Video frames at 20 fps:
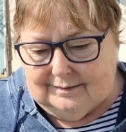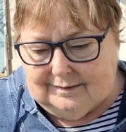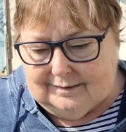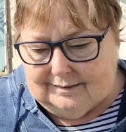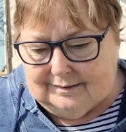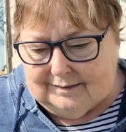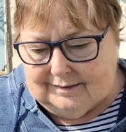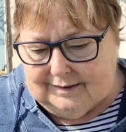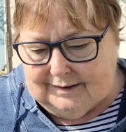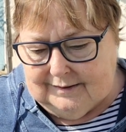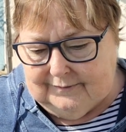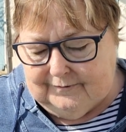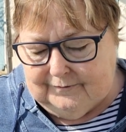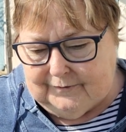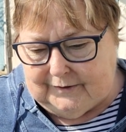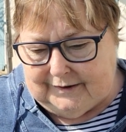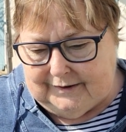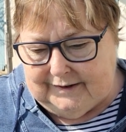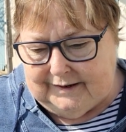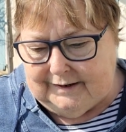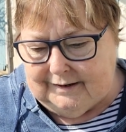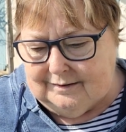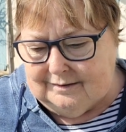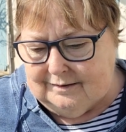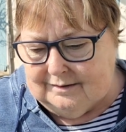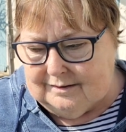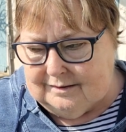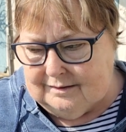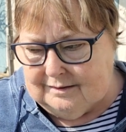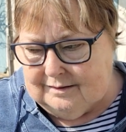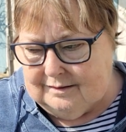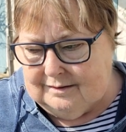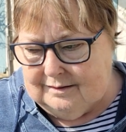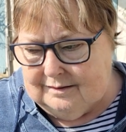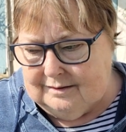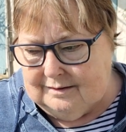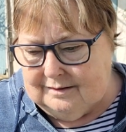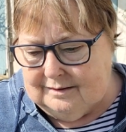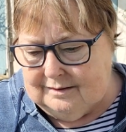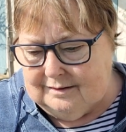I find
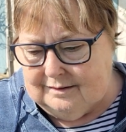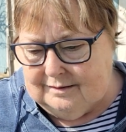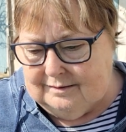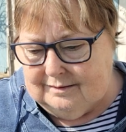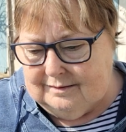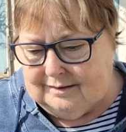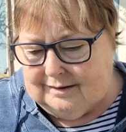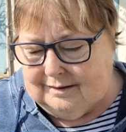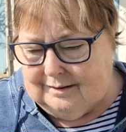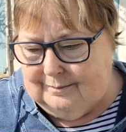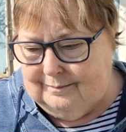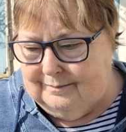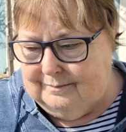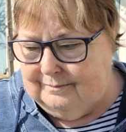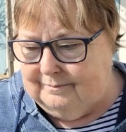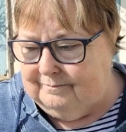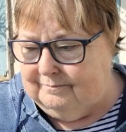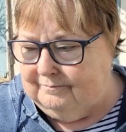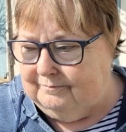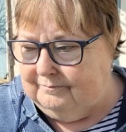can't